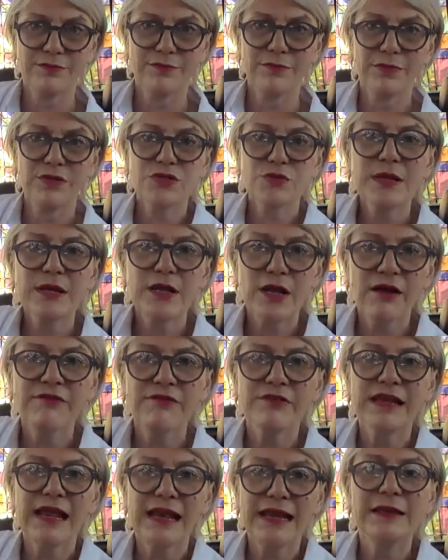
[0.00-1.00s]
which we
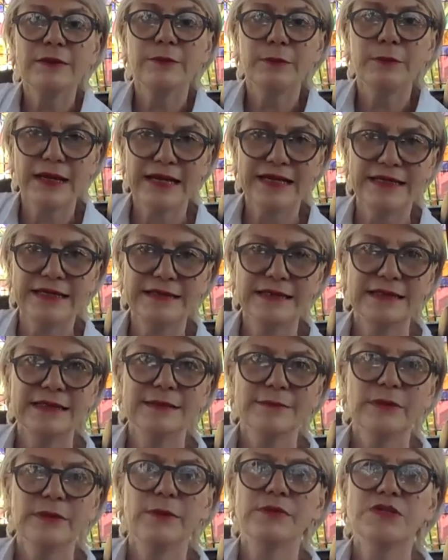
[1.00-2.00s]
covered anyway,
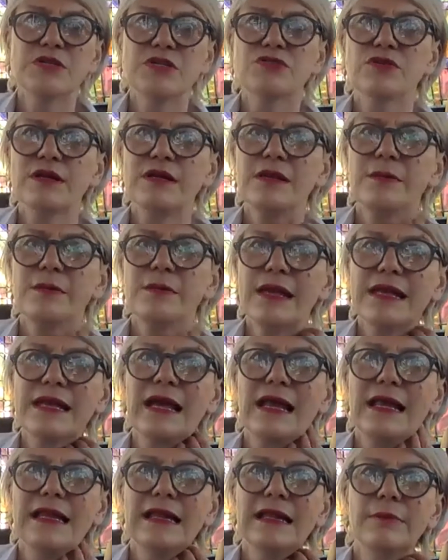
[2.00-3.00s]
but we're just trying to make
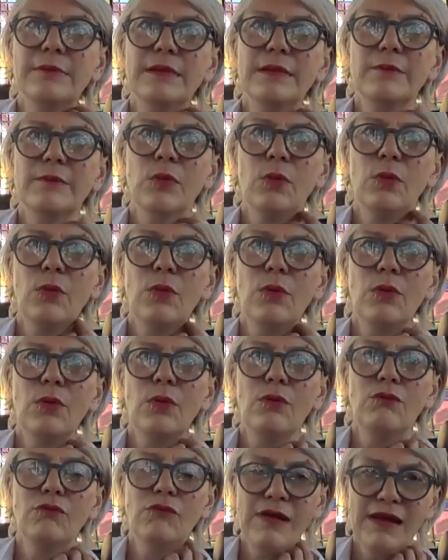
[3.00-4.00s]
it a little bit more
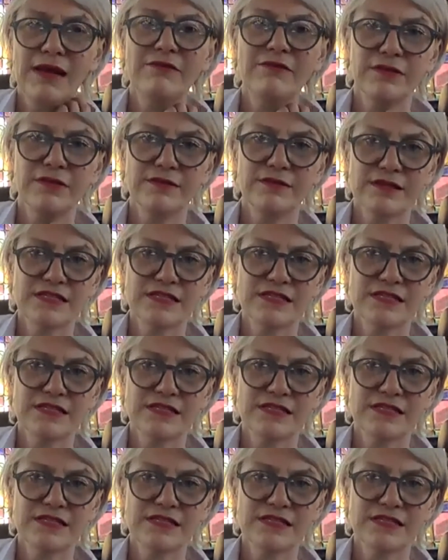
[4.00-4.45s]
relevant.